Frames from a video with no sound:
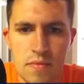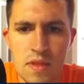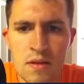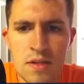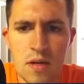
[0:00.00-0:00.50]

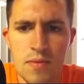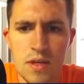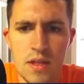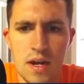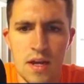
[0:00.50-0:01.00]

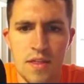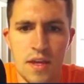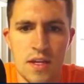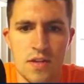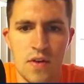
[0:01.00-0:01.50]
something that I
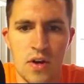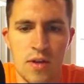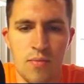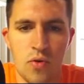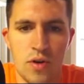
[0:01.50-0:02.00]
think is very
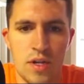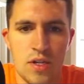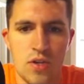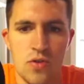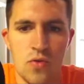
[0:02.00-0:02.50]
important is
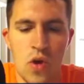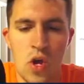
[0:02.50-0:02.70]
to